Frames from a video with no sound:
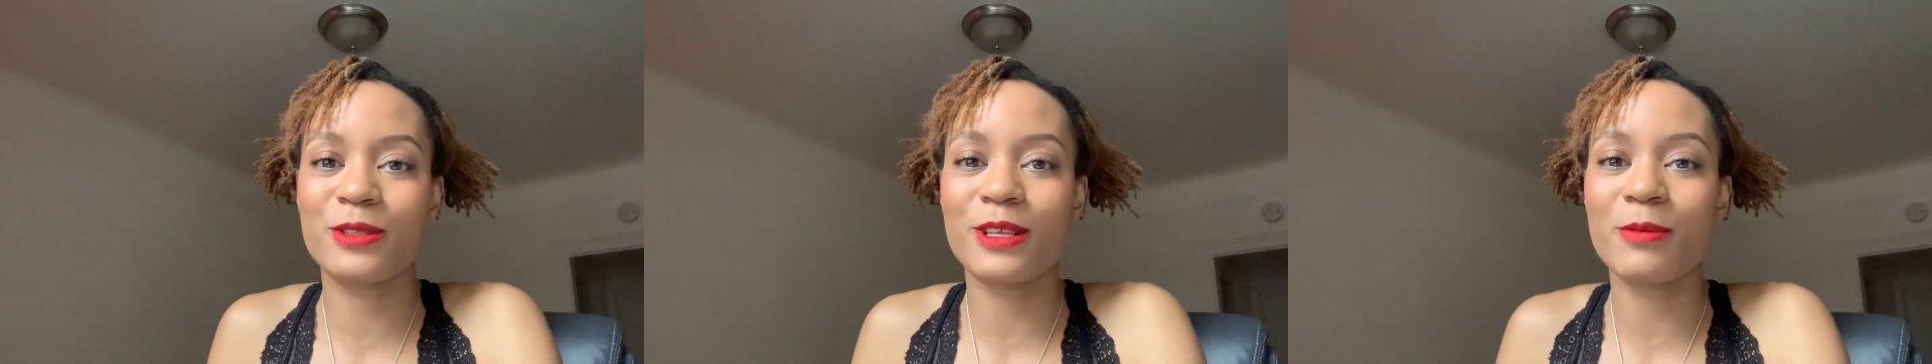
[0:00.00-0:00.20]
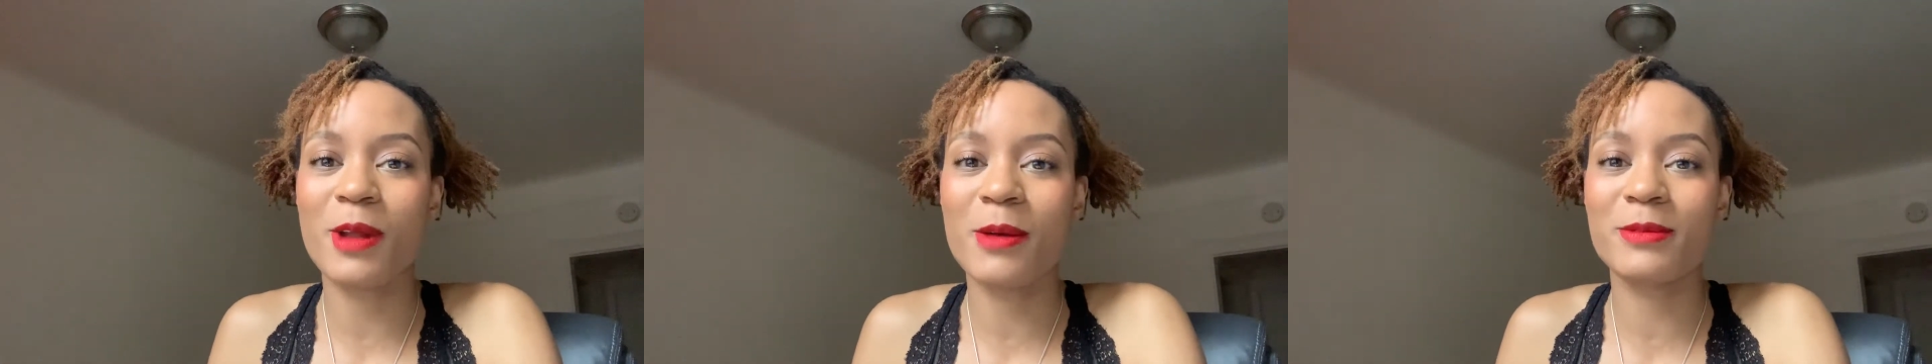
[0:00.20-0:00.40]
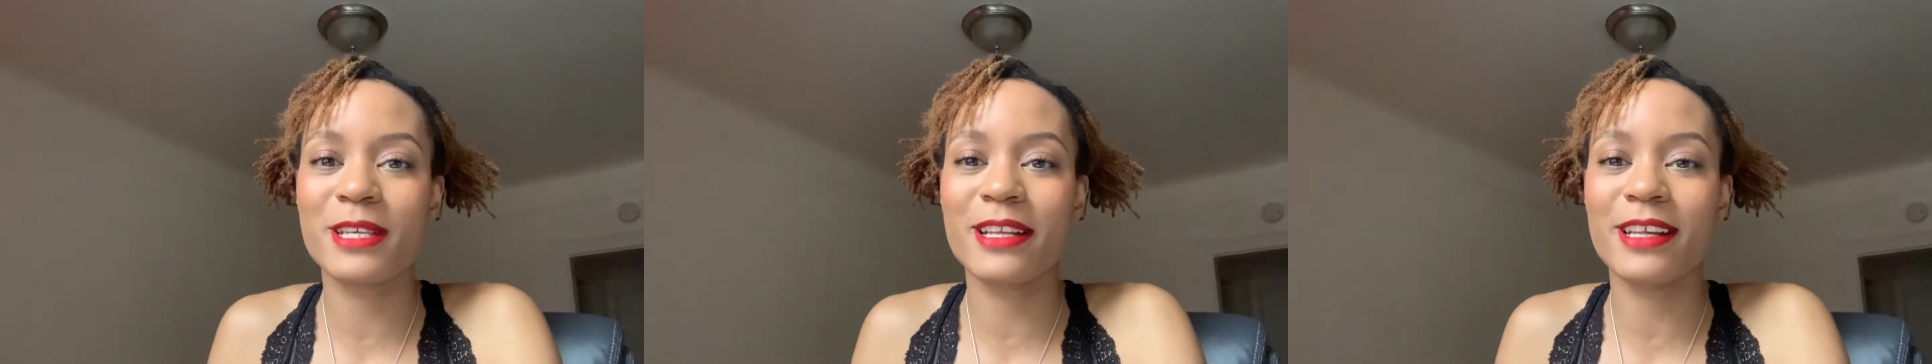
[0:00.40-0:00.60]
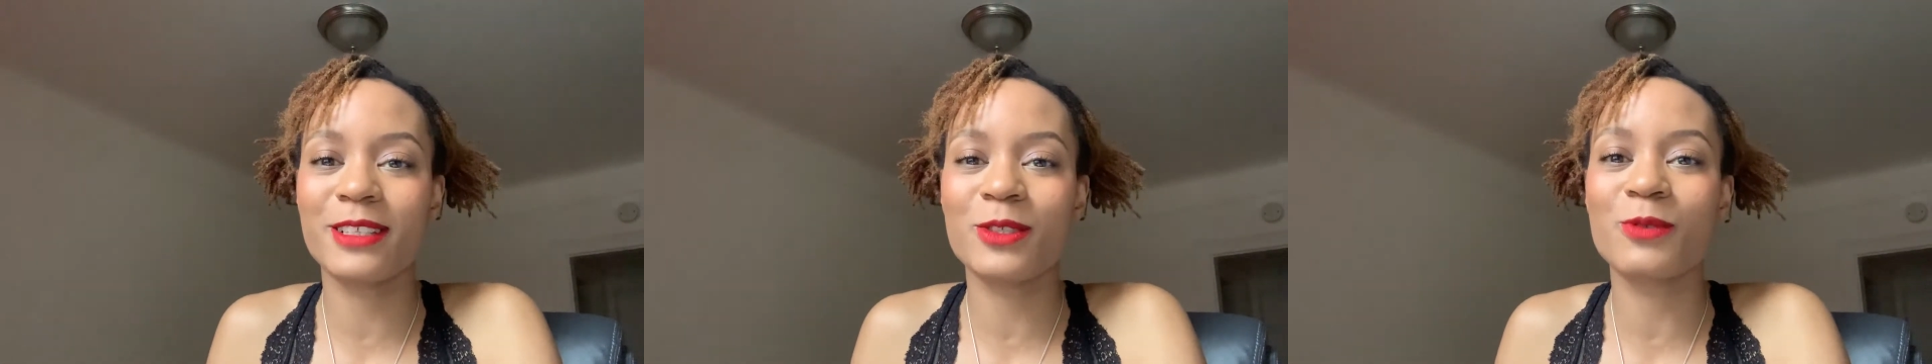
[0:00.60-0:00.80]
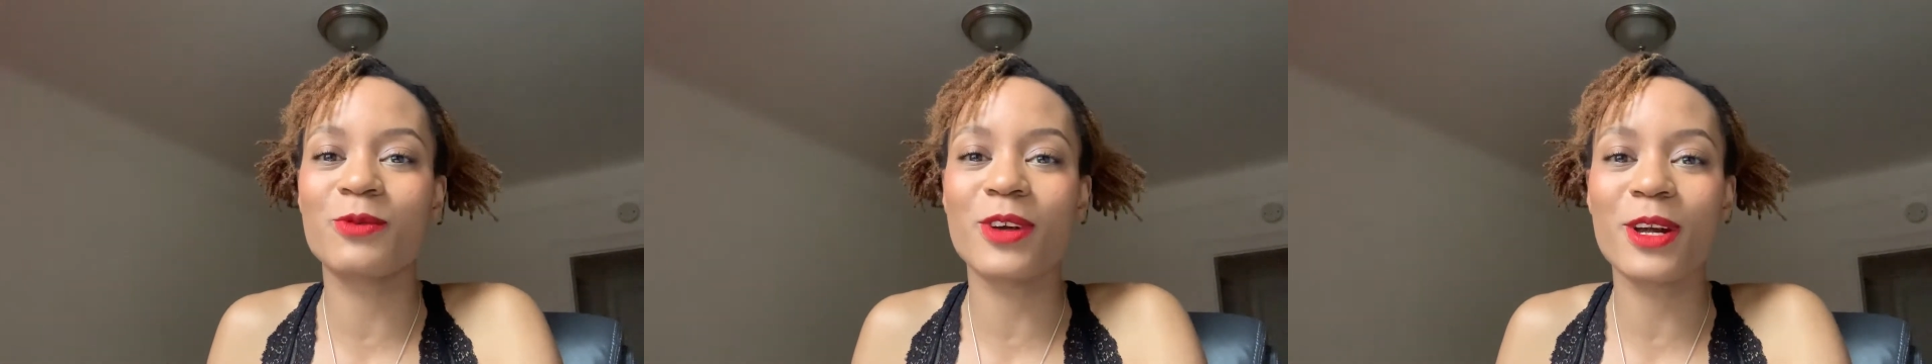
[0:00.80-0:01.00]
sometimes I like
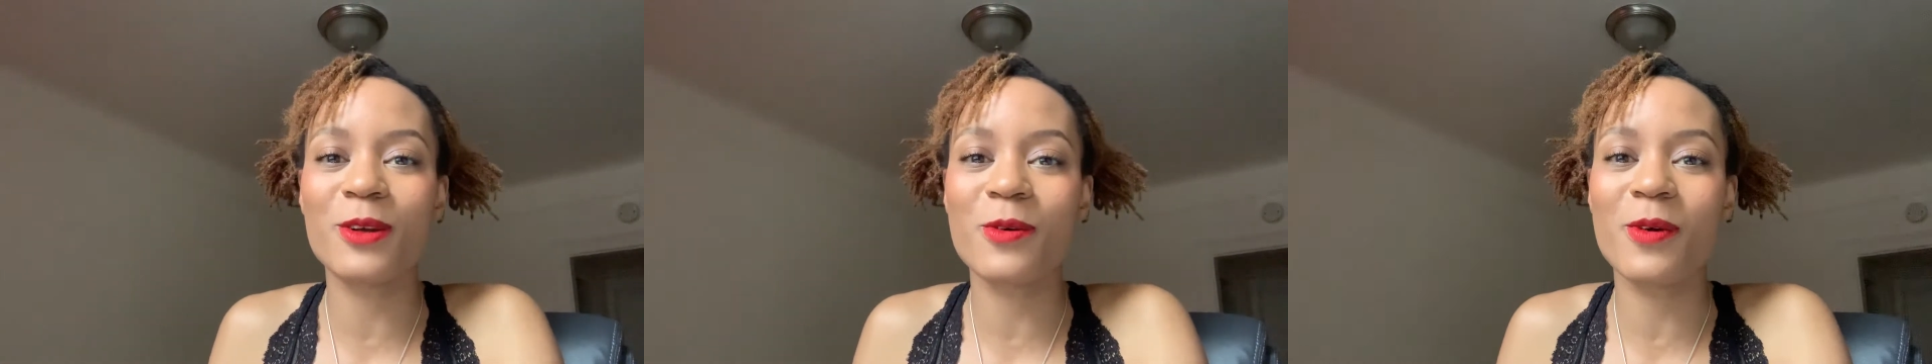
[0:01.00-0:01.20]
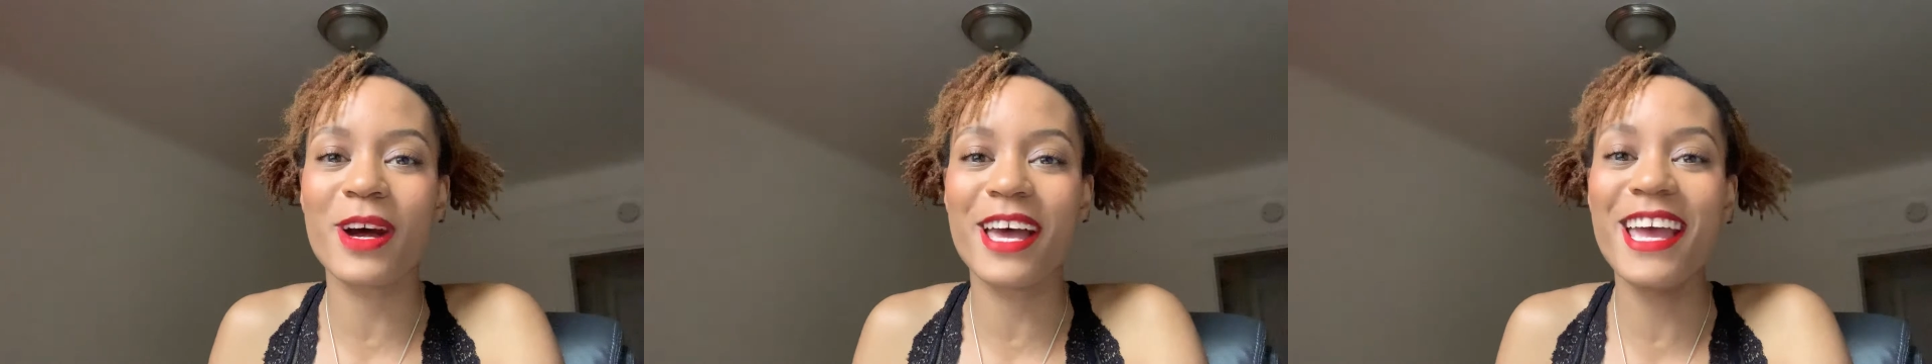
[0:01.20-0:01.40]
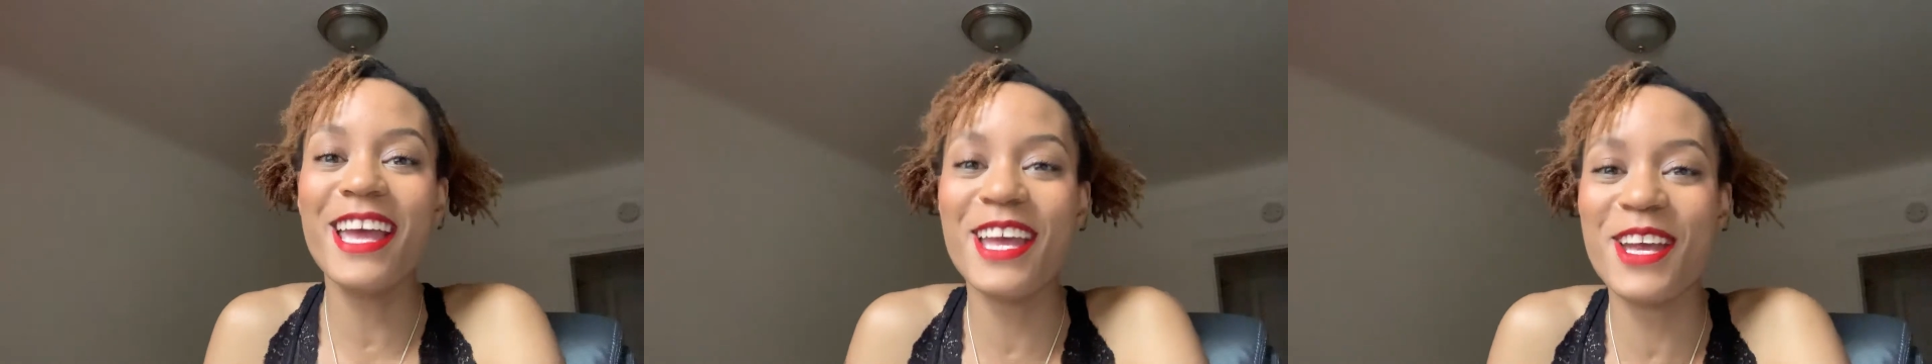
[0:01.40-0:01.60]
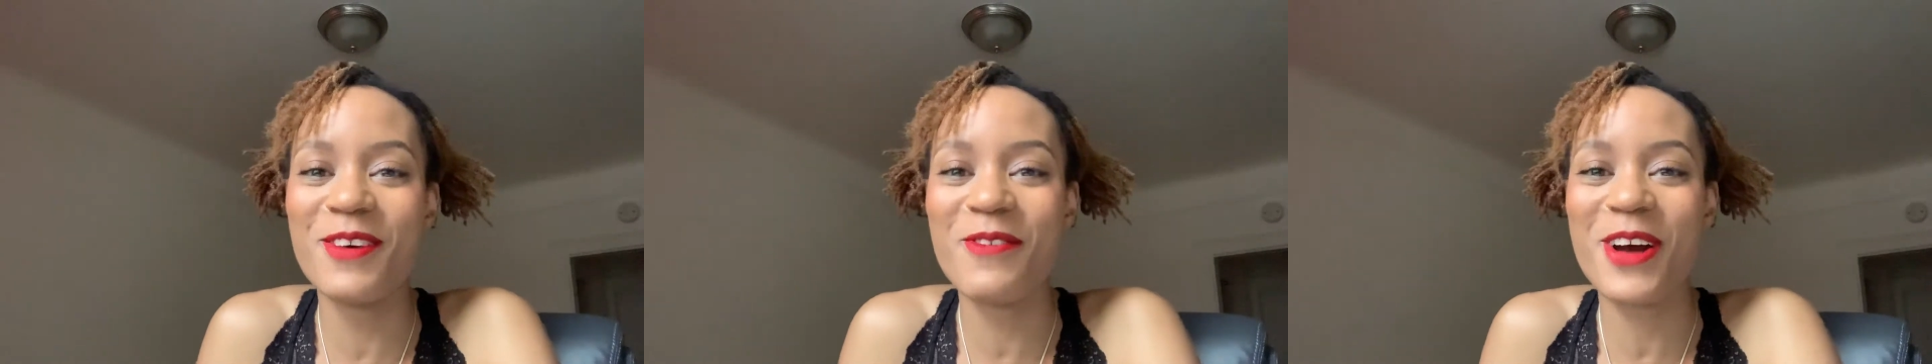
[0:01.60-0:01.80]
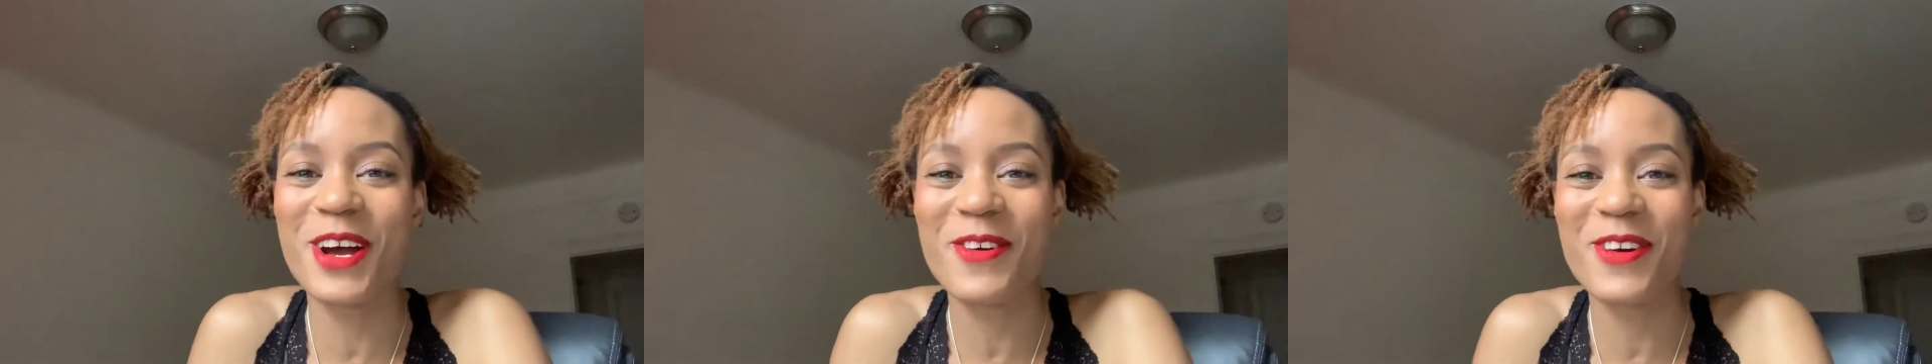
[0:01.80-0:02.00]
to run away
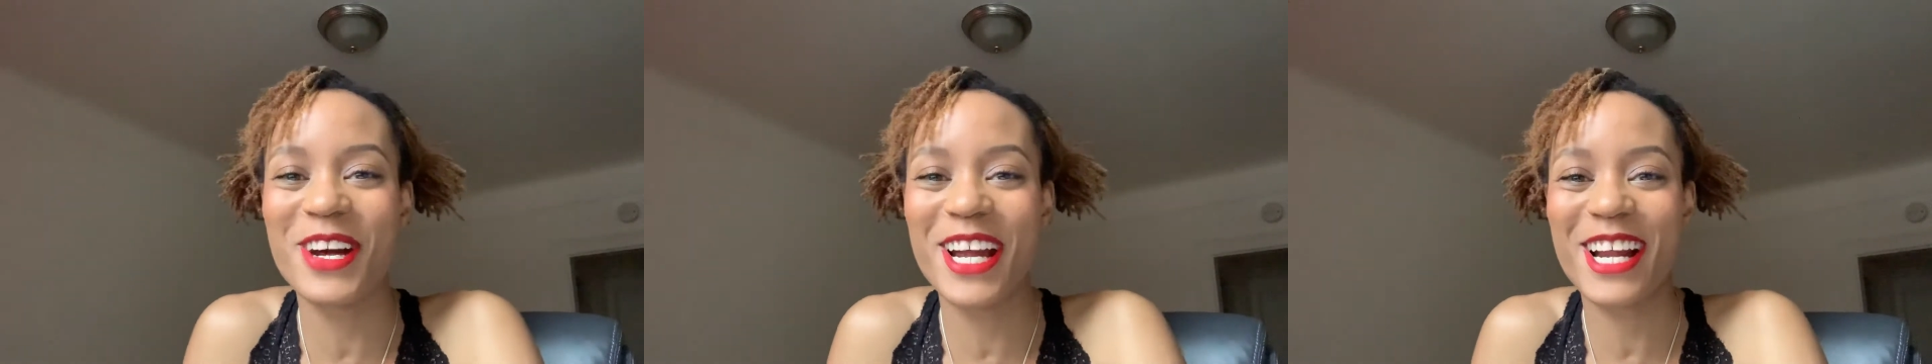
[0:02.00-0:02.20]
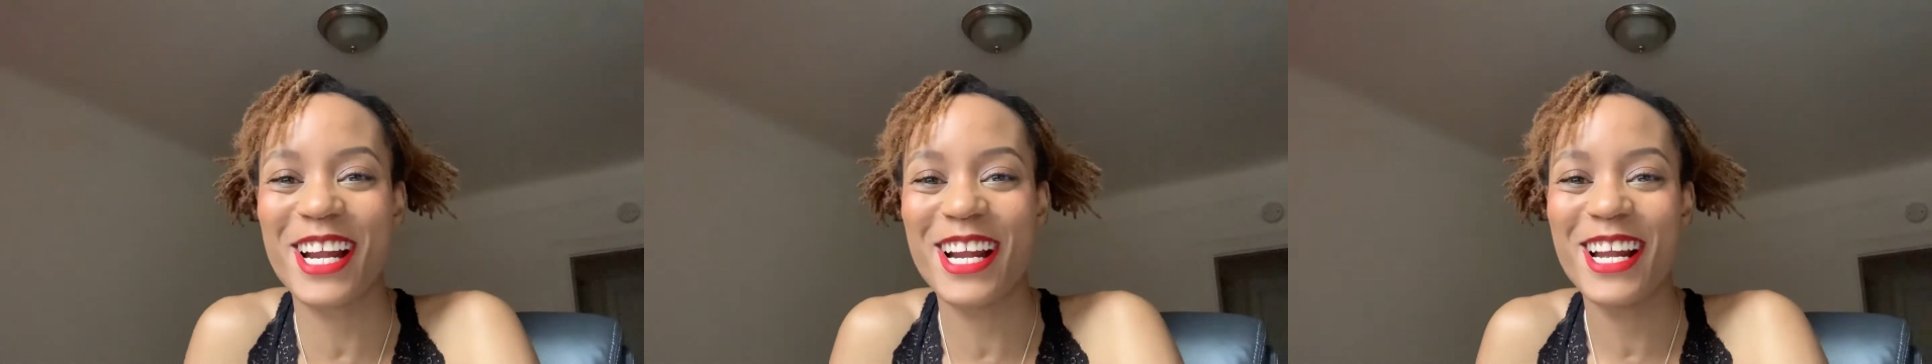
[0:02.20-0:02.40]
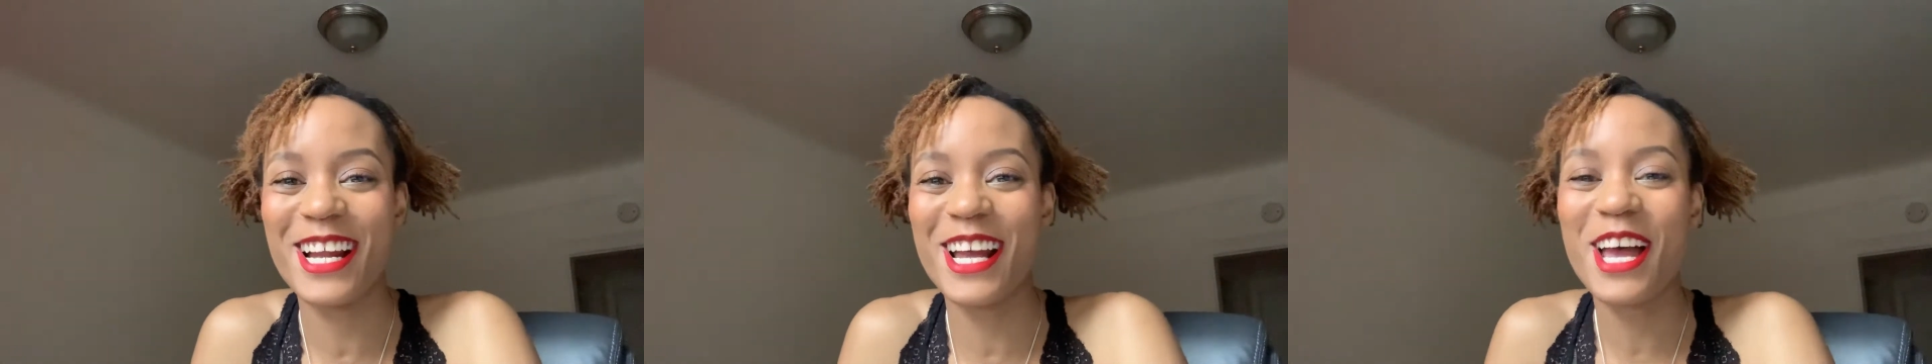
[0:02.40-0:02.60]
when we're